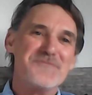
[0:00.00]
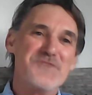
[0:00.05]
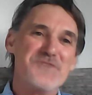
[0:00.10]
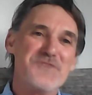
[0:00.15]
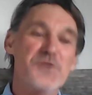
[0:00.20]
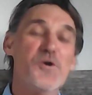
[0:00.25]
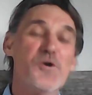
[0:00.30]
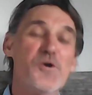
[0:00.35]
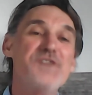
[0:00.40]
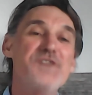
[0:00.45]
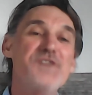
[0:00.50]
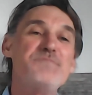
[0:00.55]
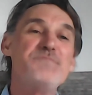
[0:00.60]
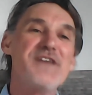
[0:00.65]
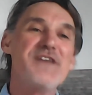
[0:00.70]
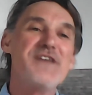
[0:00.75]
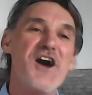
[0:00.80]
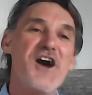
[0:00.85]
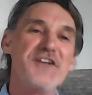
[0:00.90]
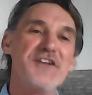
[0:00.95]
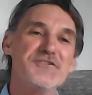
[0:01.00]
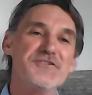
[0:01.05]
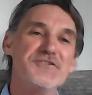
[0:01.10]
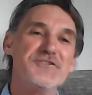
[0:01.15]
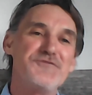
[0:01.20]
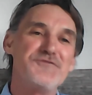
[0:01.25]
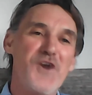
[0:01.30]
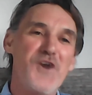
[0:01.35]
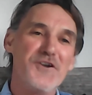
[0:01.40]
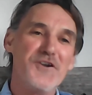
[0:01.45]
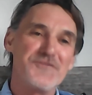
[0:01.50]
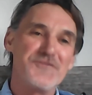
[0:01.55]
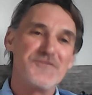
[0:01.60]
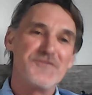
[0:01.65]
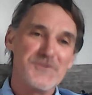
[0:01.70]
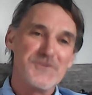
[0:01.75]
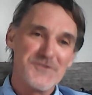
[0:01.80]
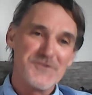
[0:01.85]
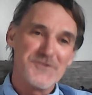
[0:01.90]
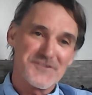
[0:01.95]
You wouldn't be on your phone if you
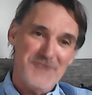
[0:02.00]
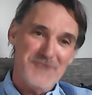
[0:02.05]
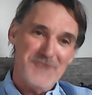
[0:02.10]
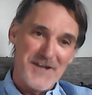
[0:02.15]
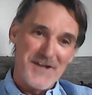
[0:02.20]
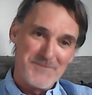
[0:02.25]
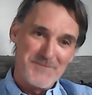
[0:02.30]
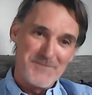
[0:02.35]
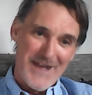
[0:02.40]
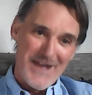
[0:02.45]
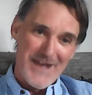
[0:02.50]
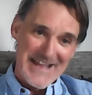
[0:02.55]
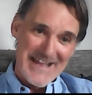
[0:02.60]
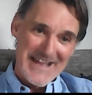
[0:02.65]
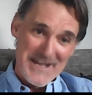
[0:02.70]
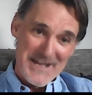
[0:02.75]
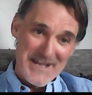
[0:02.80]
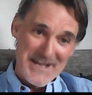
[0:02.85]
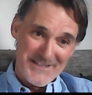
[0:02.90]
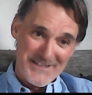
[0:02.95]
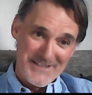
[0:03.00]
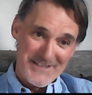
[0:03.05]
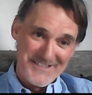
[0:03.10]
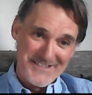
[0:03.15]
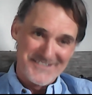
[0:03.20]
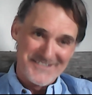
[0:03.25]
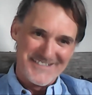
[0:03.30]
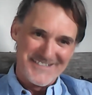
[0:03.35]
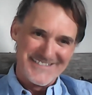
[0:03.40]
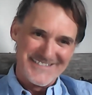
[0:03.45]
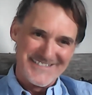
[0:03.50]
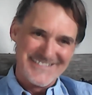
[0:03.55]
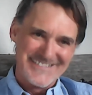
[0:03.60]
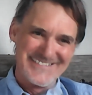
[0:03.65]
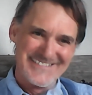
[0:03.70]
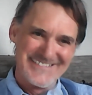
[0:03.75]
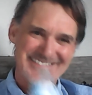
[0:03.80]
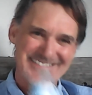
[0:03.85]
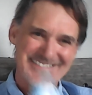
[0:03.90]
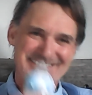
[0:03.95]
were surrounded by enemies. That's for
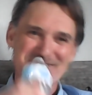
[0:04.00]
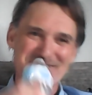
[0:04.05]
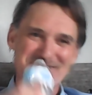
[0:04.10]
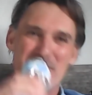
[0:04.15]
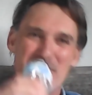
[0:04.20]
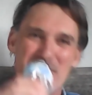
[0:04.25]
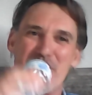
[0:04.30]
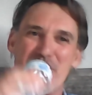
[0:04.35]
sure. Right.